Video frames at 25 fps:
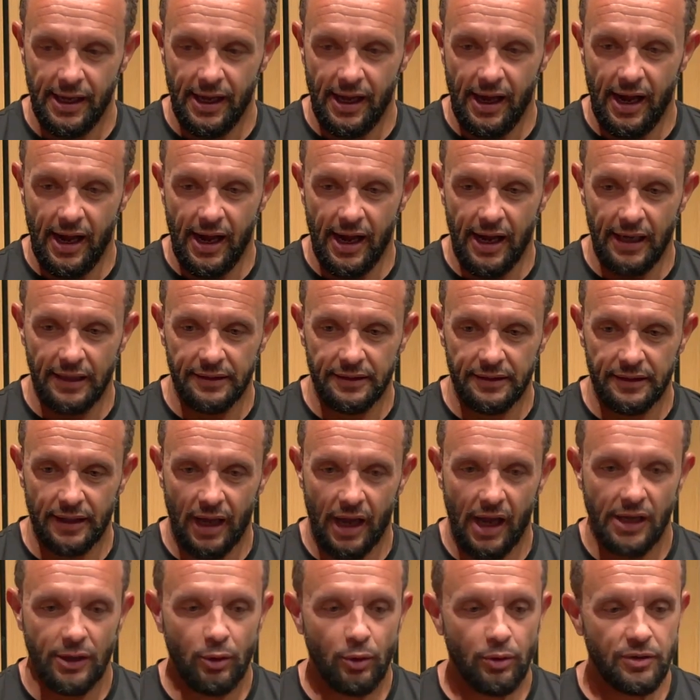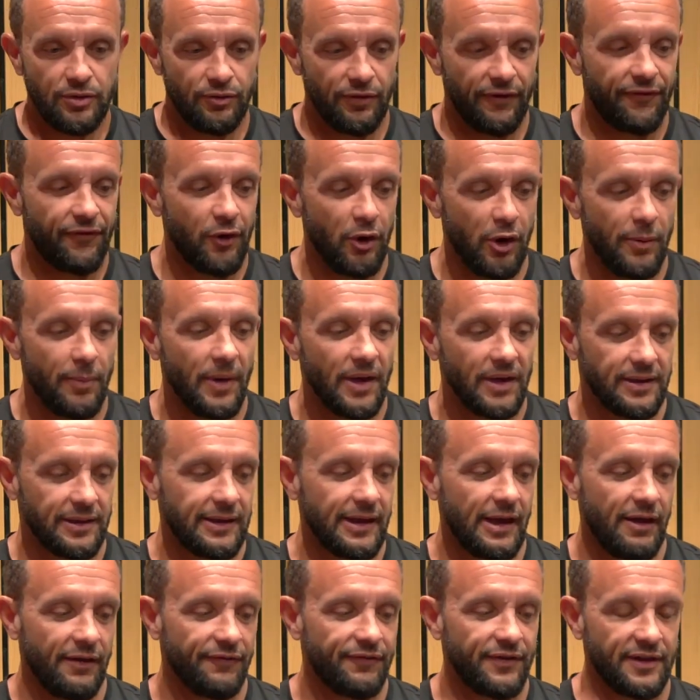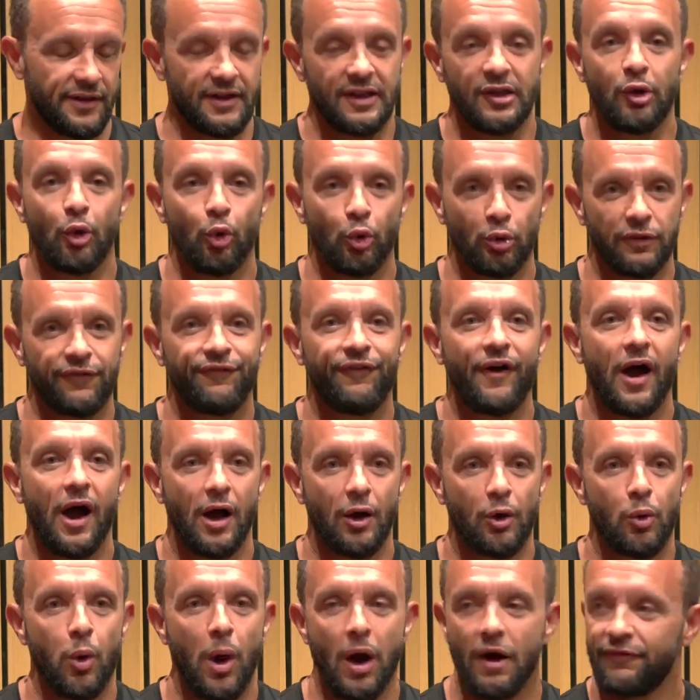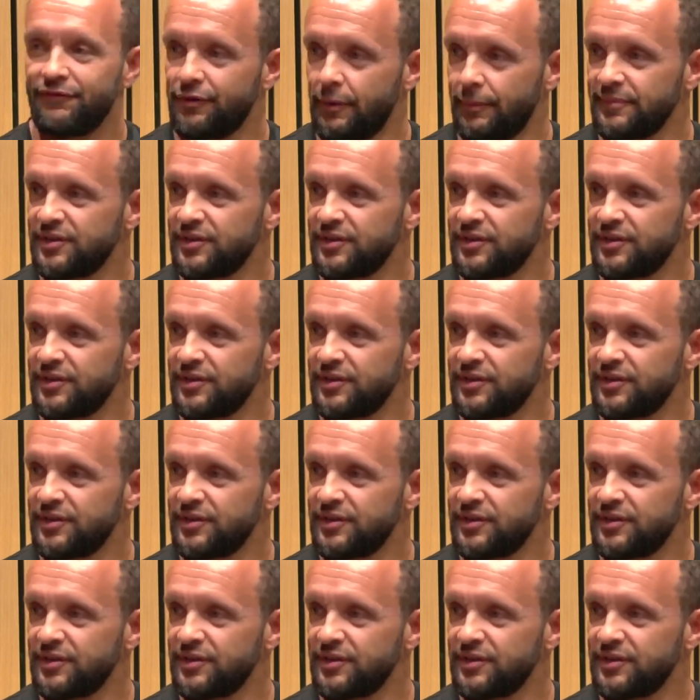And I always refer to myself as Lord Farquhar from